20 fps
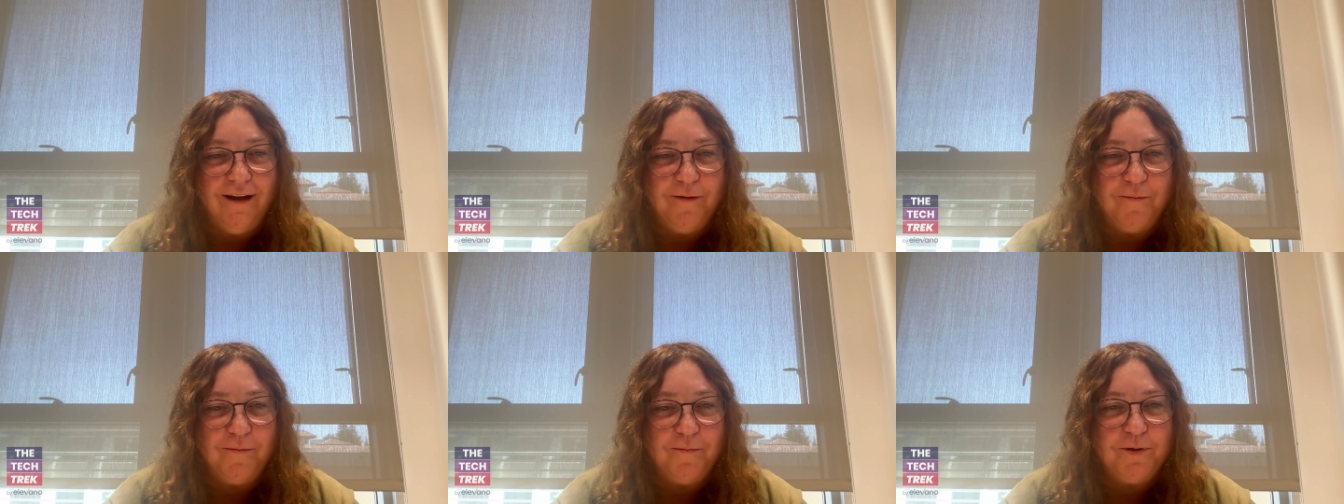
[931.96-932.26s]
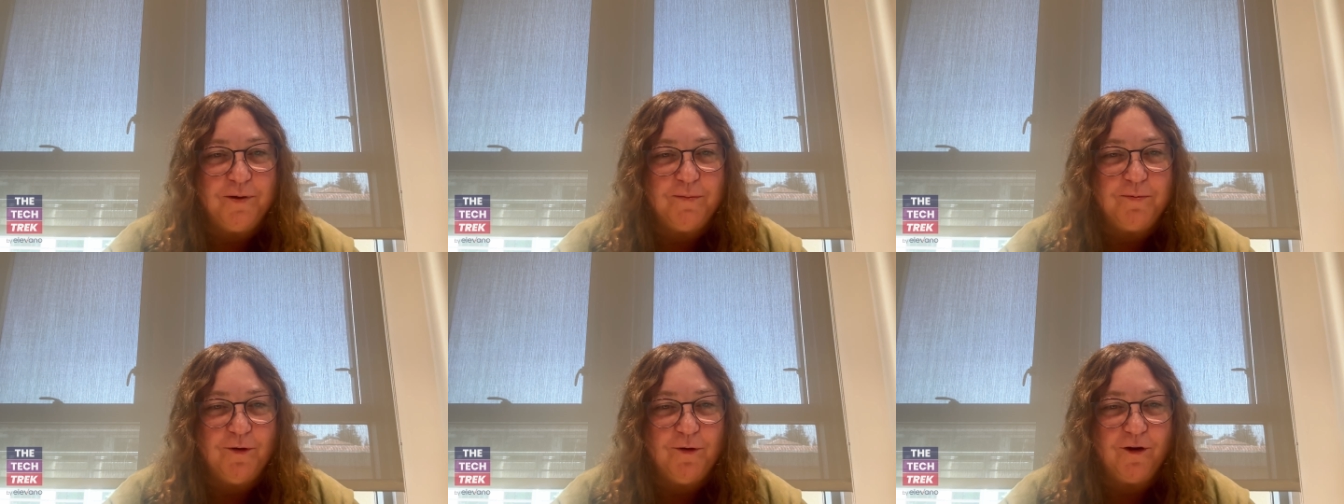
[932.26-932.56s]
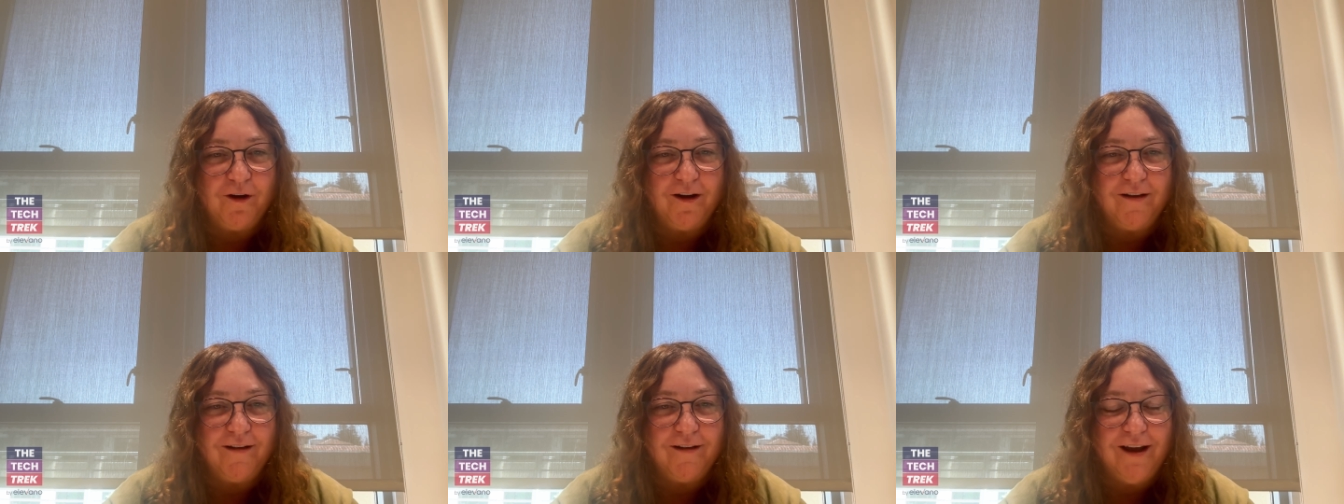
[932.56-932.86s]
people are
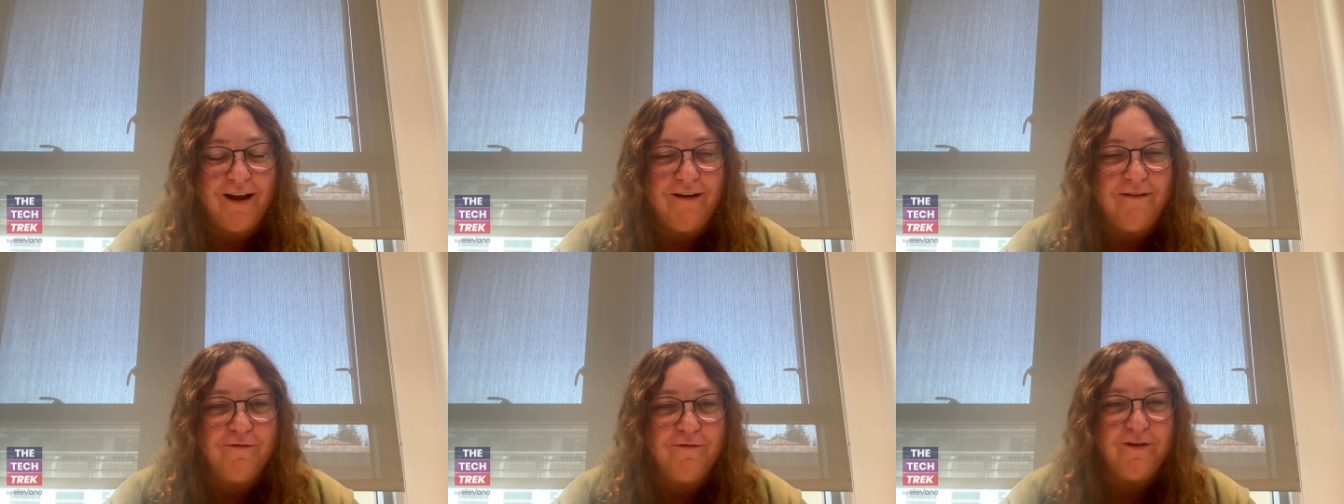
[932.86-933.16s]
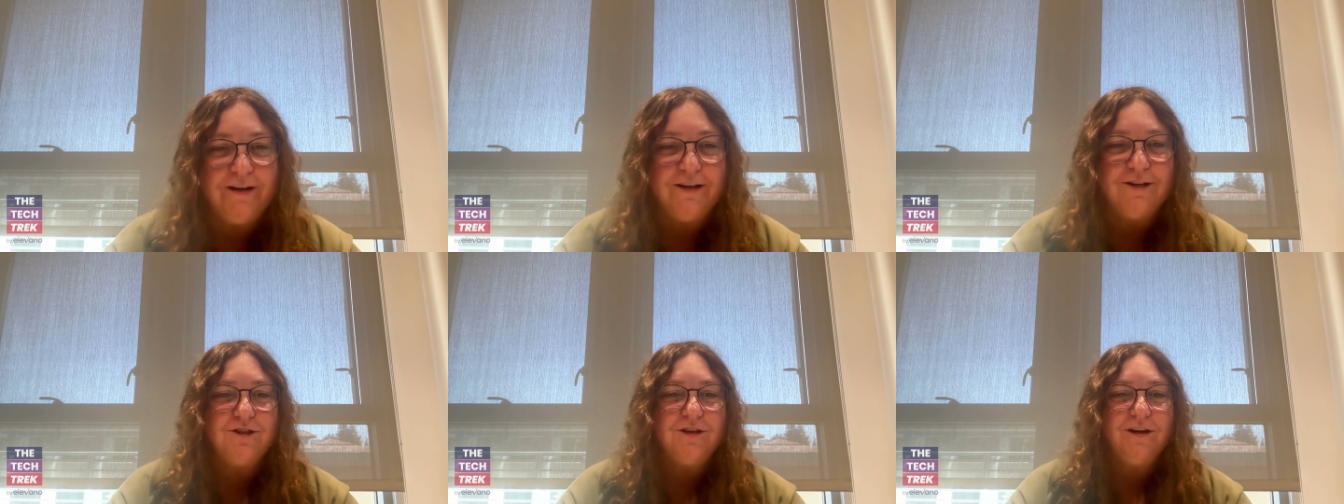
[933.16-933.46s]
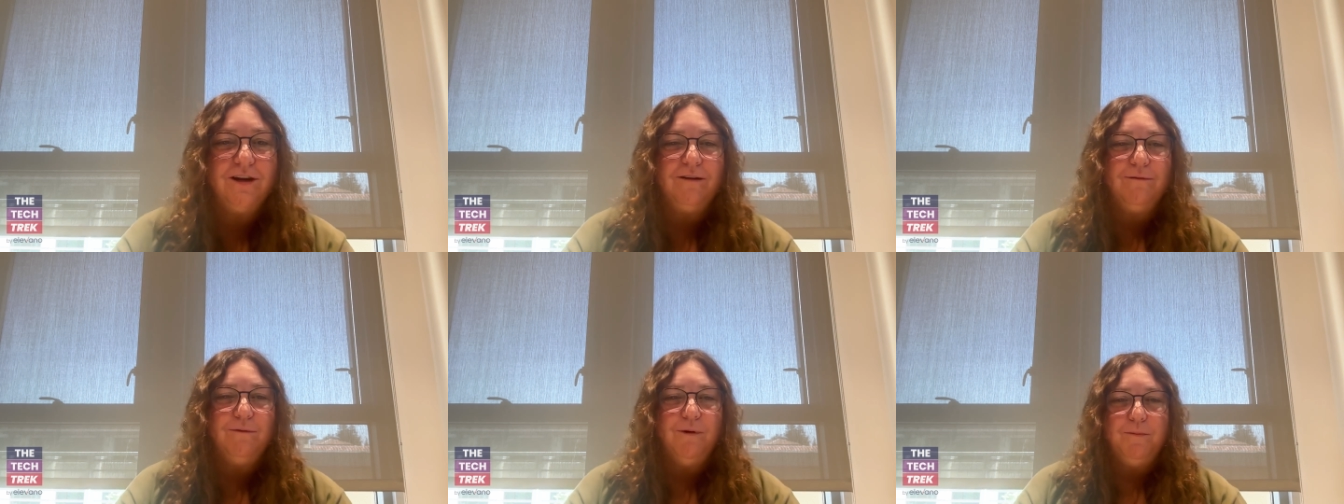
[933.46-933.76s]
kind of
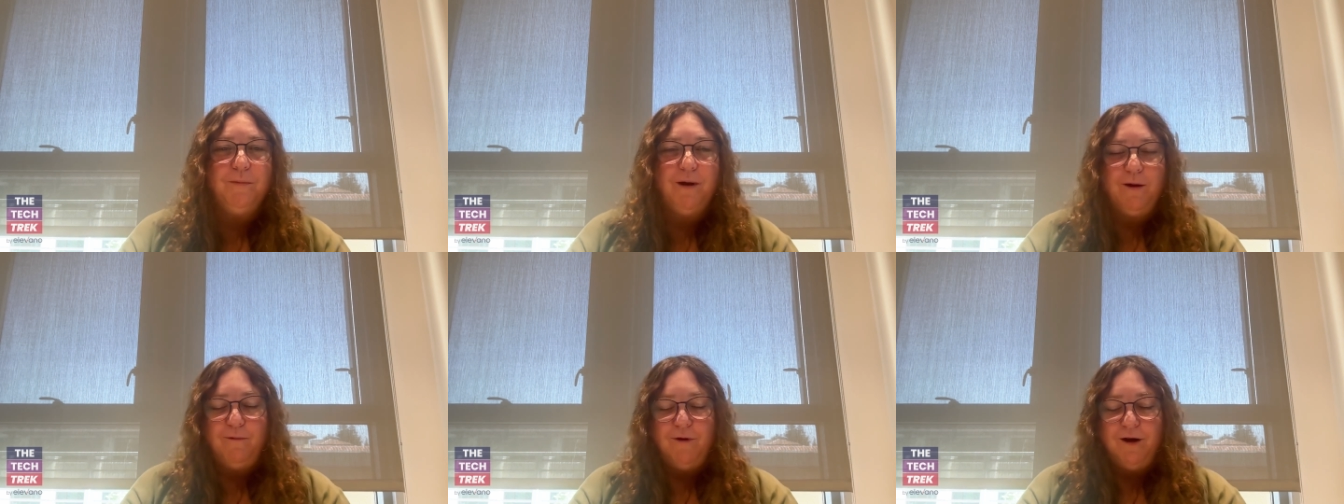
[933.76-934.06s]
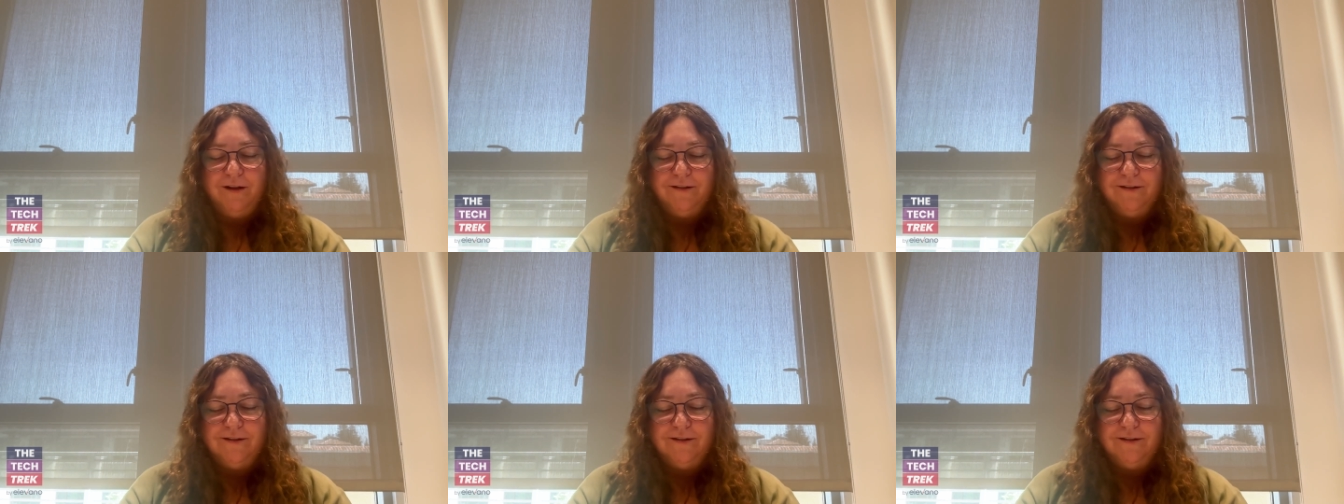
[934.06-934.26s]
finishing one by one.